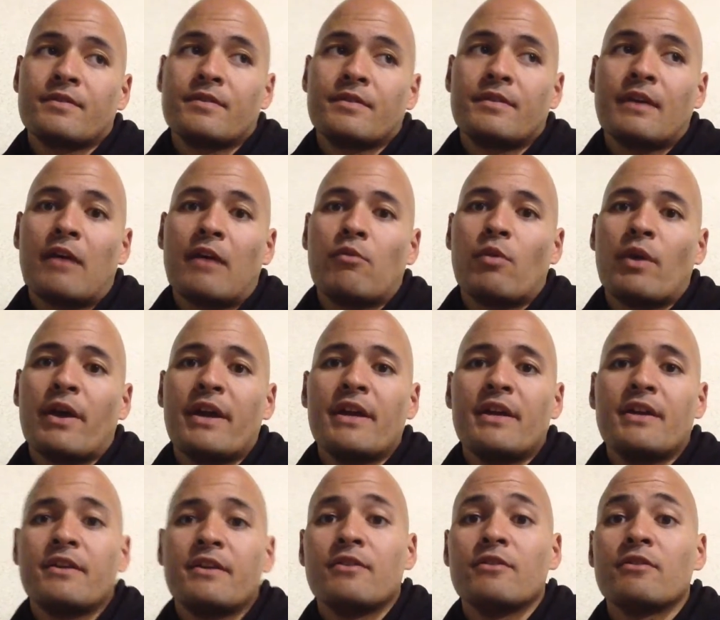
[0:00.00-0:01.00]
that way,
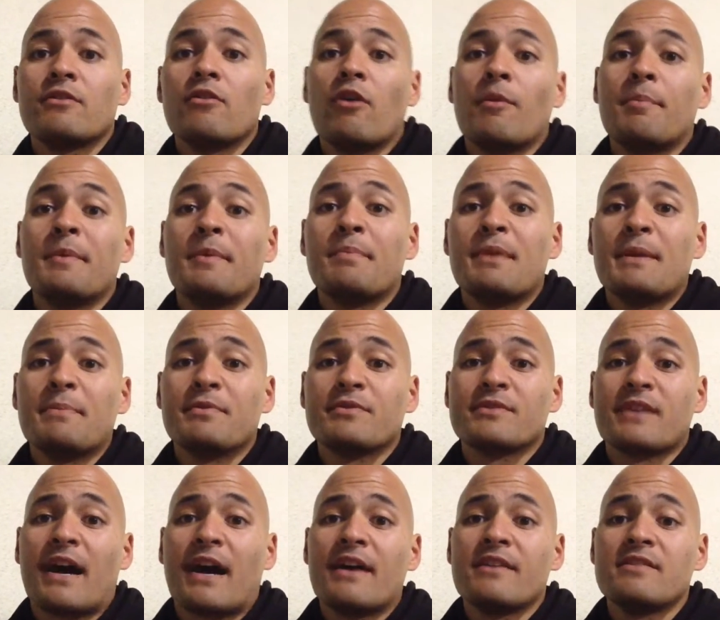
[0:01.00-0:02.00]
it could open people's
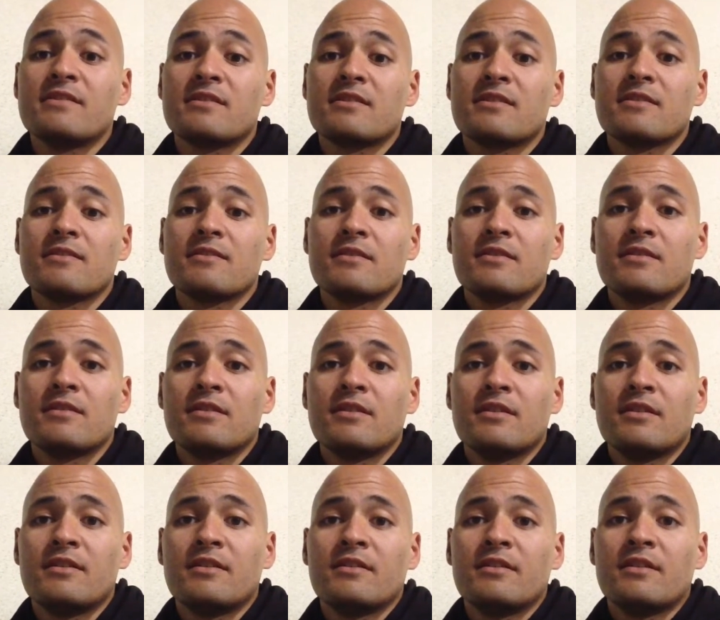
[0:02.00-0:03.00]
eyes.
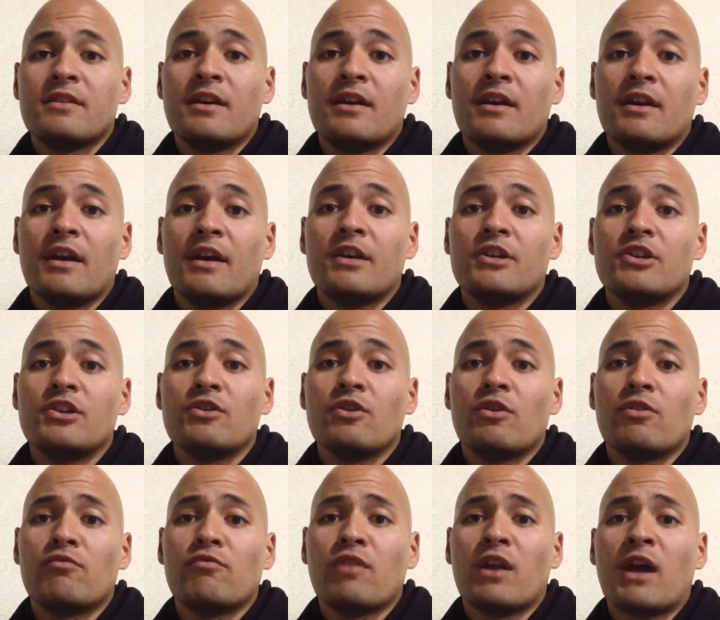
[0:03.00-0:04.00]
And you know
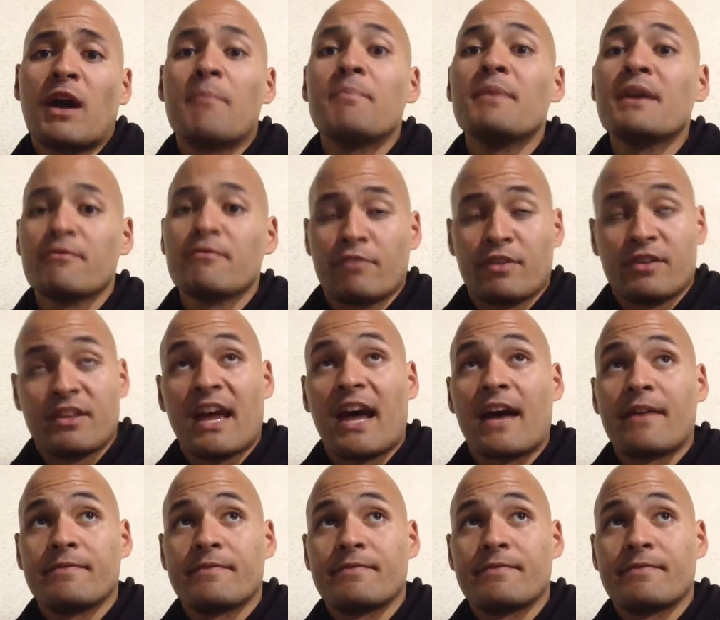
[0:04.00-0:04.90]
what I mean with that.